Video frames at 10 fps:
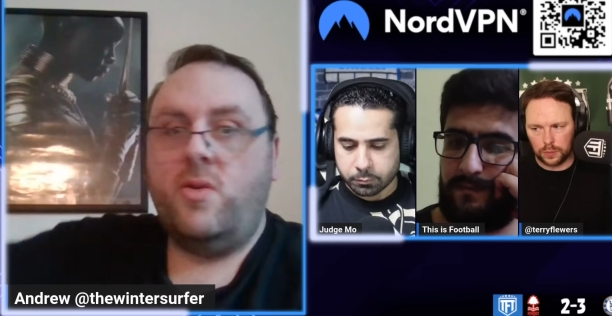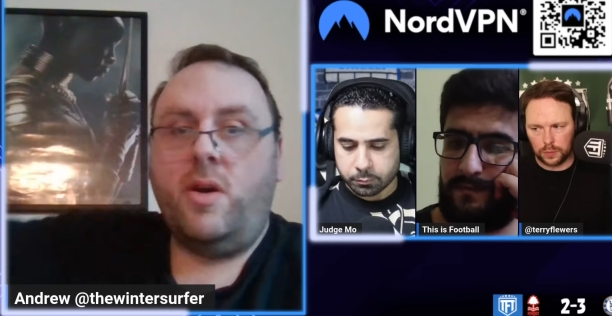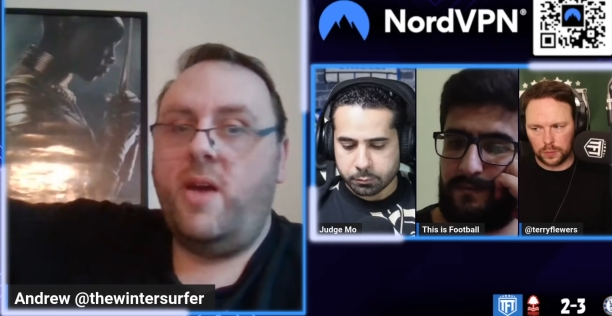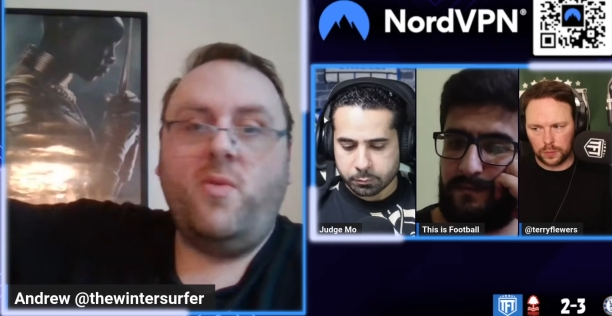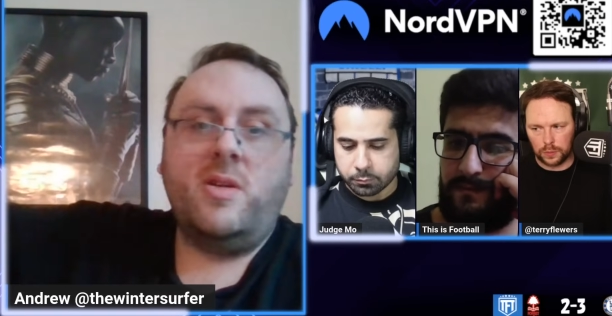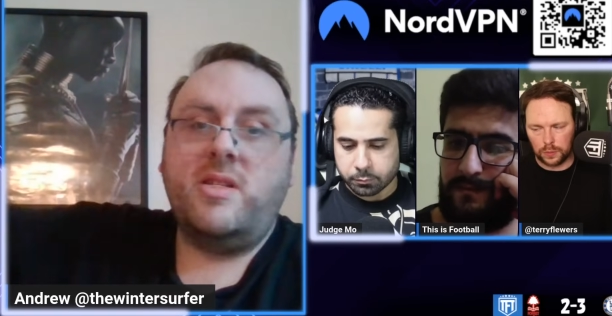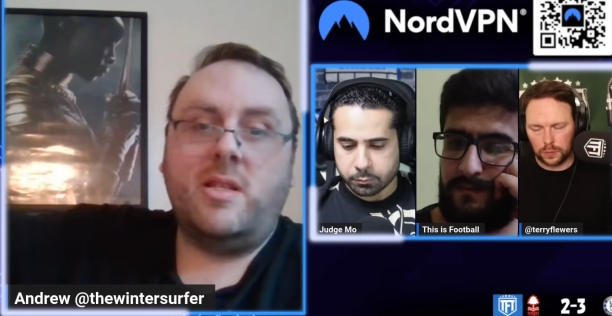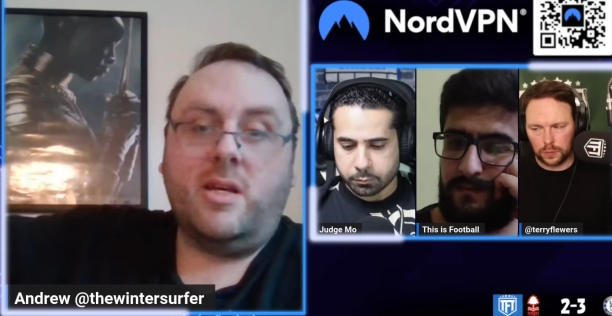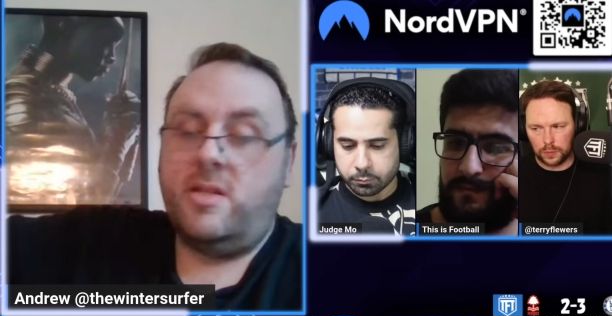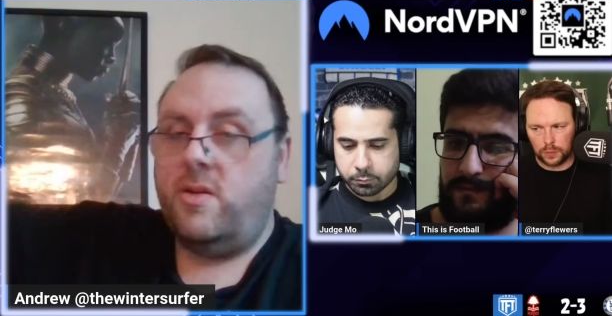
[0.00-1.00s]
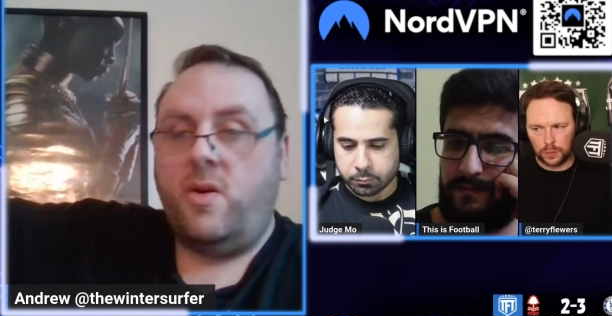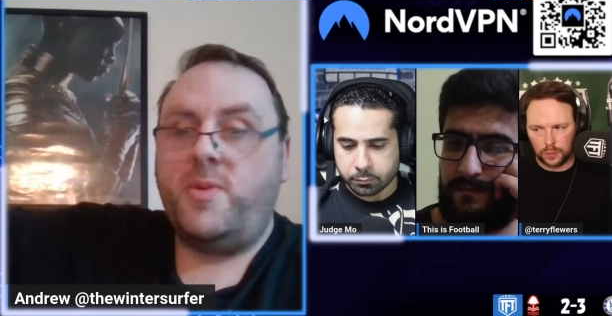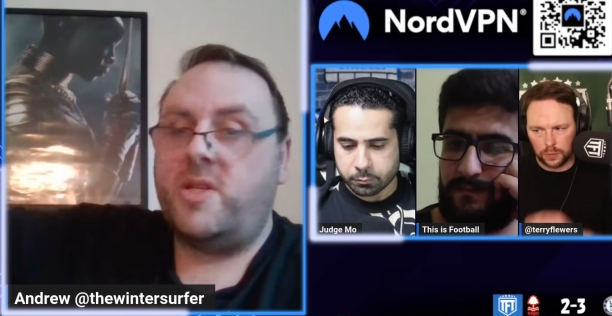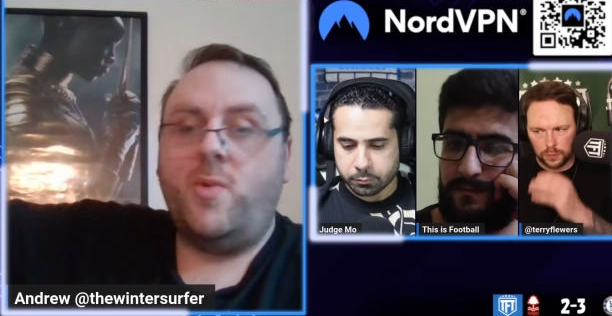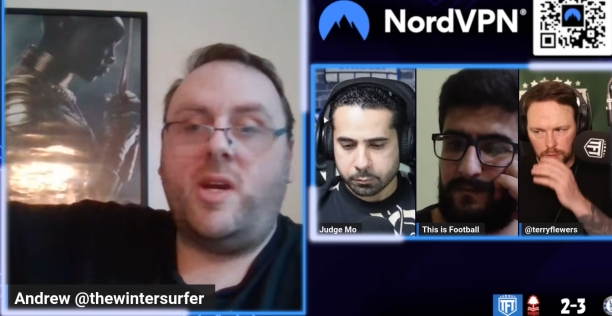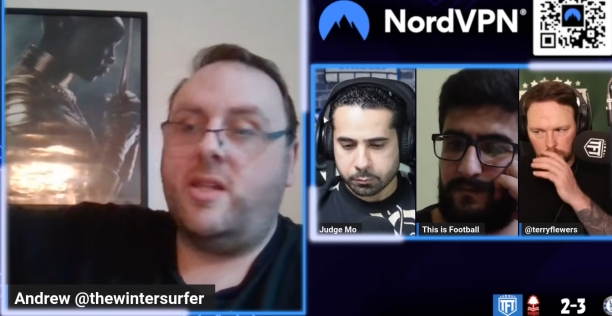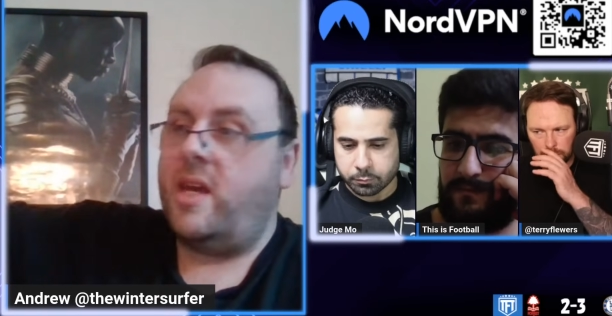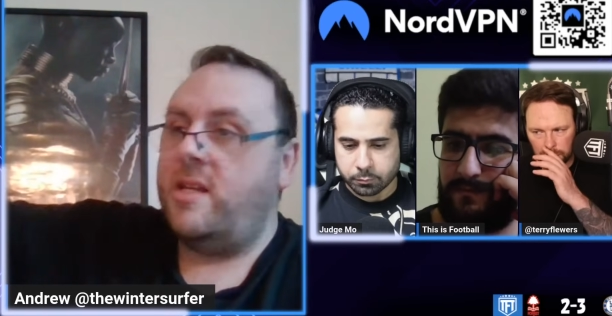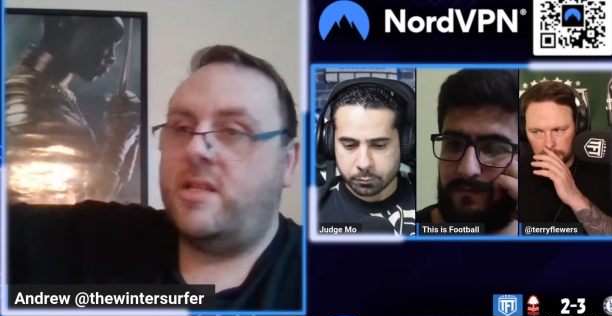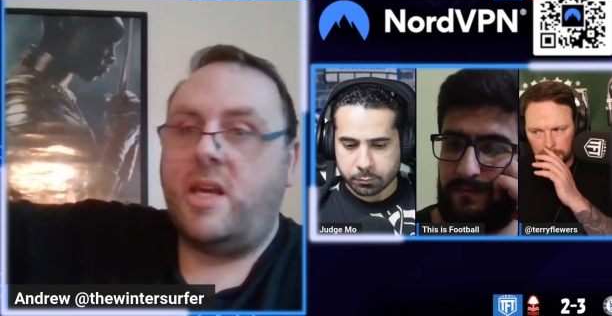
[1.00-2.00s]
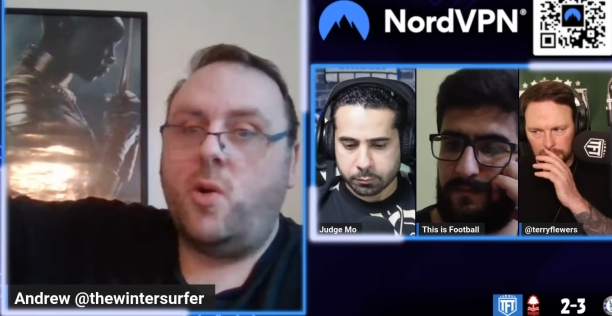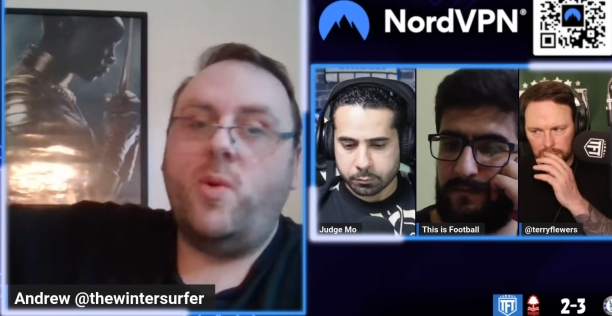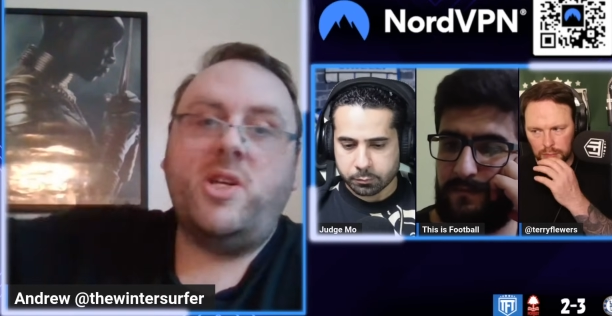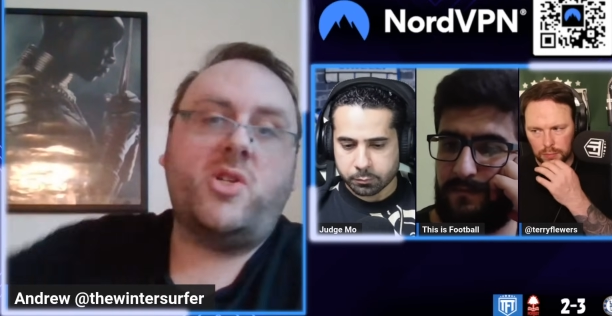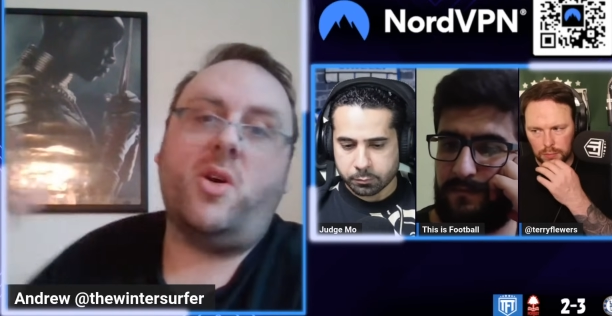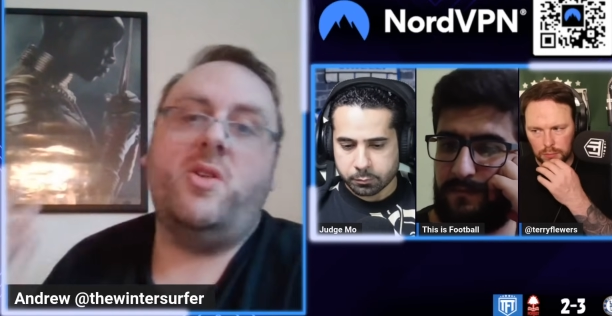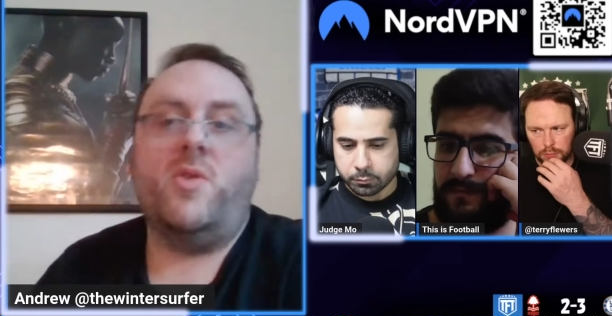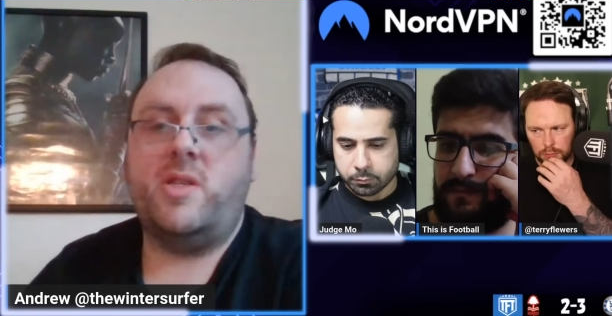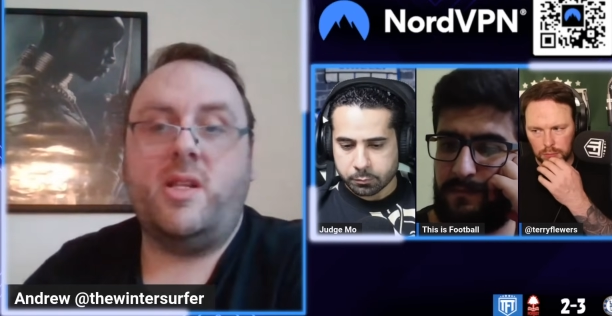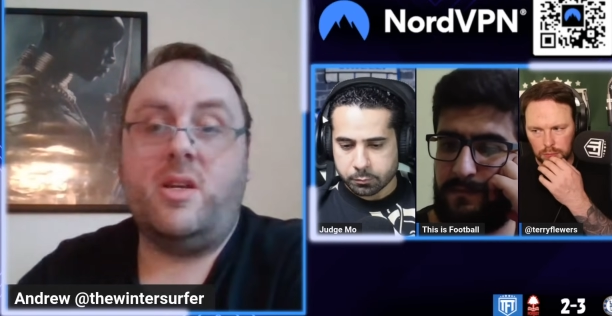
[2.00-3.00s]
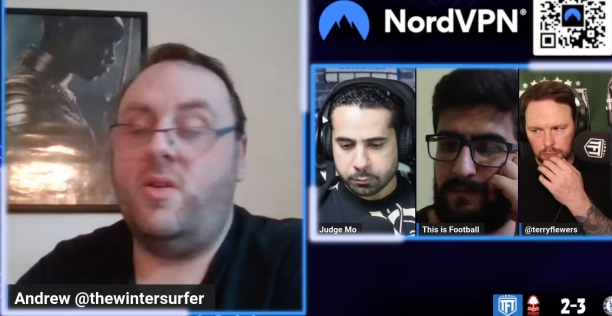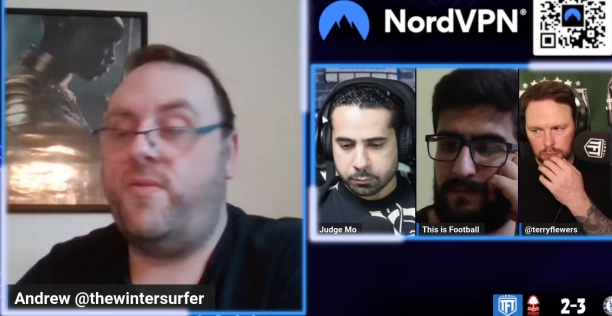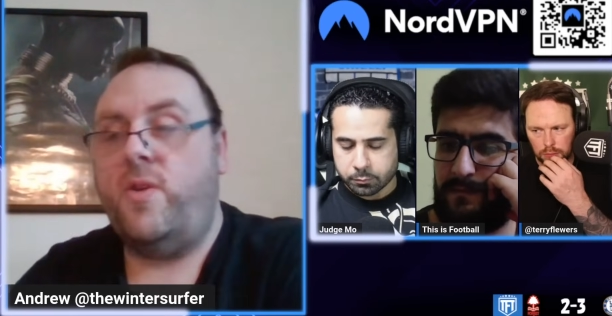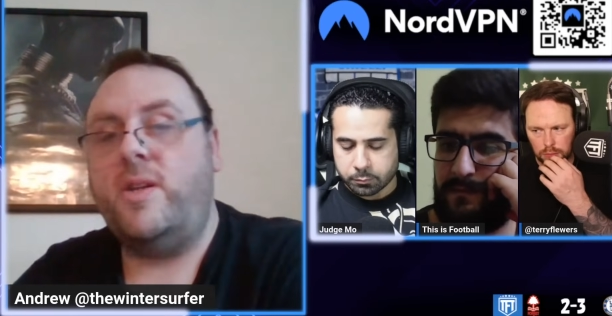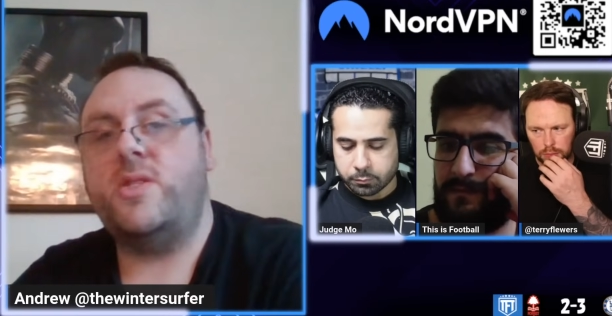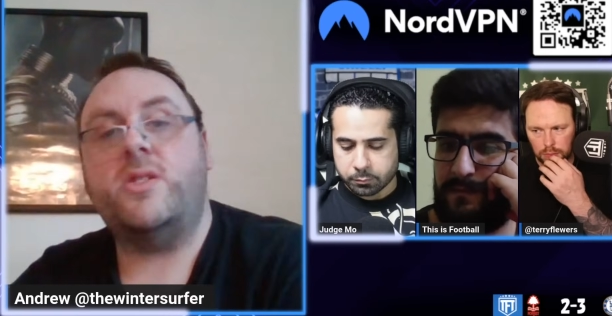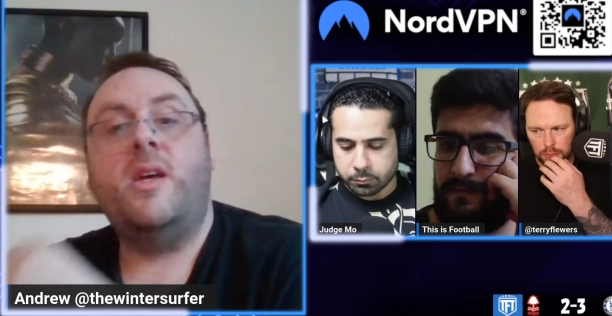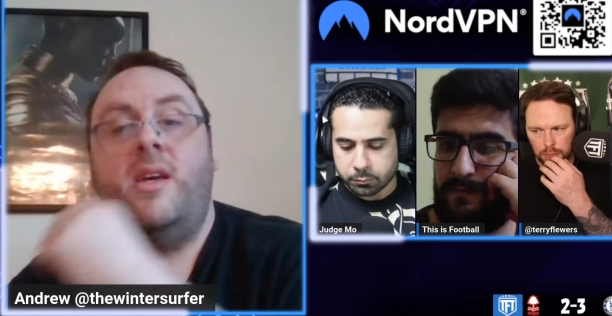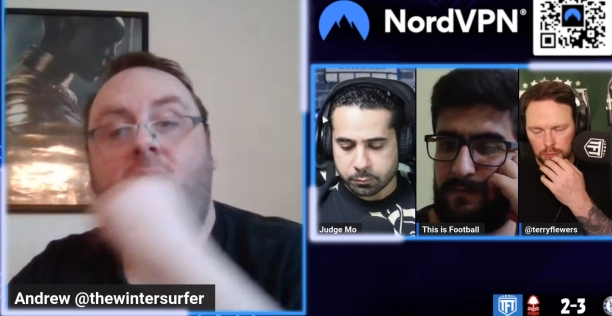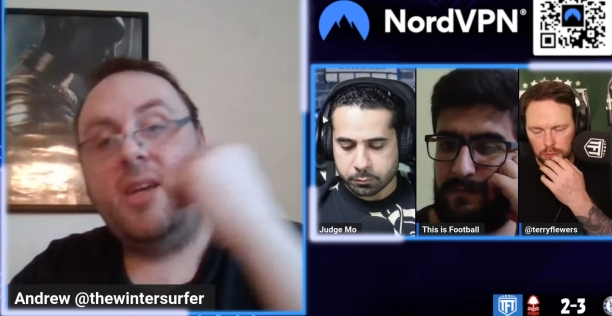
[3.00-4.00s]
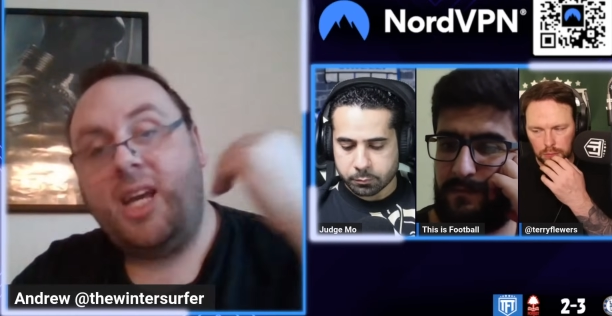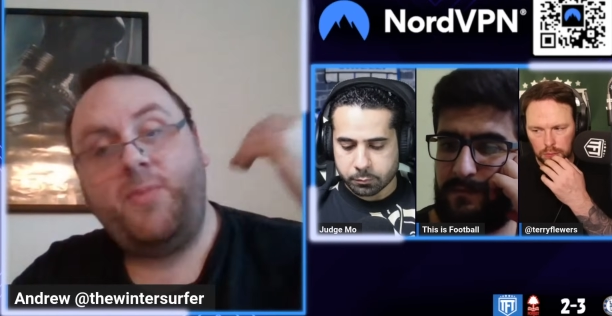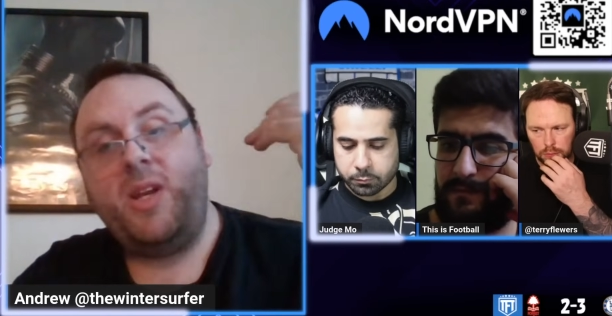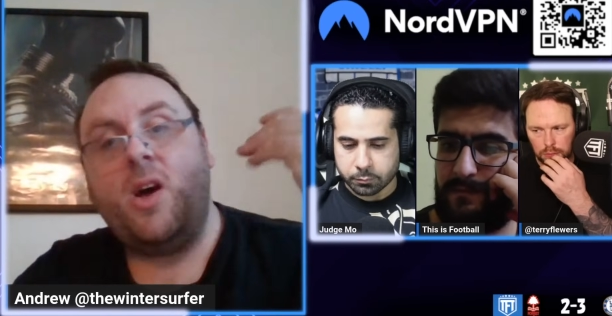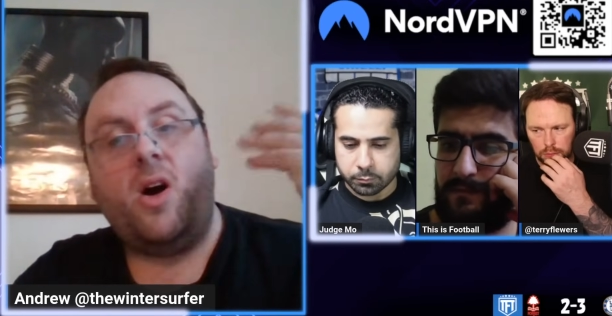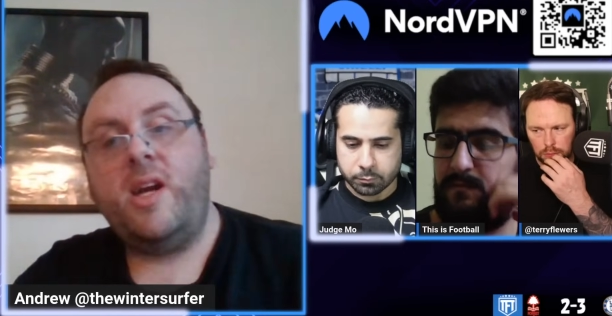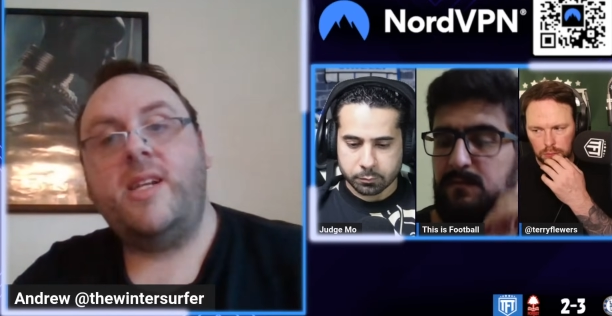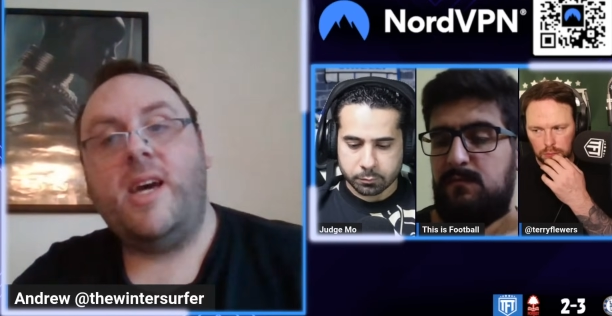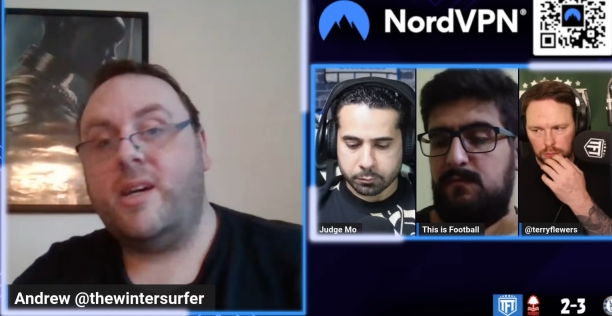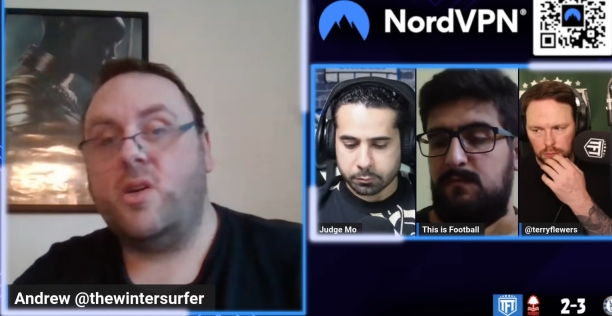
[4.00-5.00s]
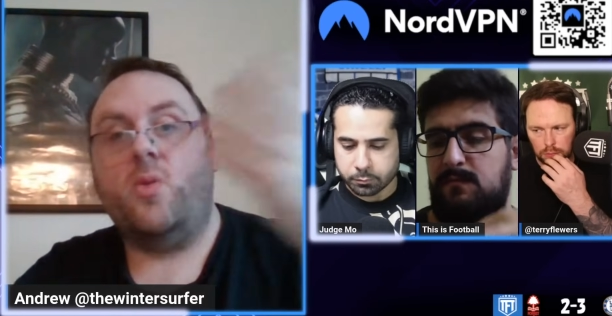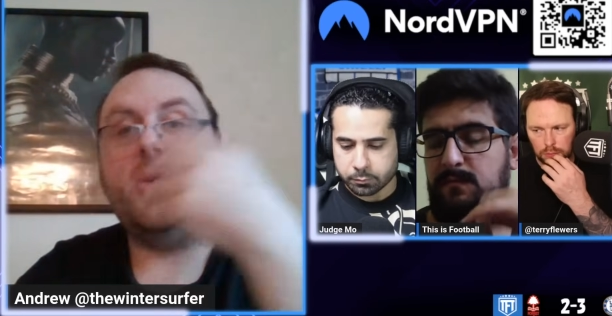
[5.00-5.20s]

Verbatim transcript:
Speaker 1: Everyone, the opposite winger, they they always show them onto the good foot, and it just he'd been eyeing that goal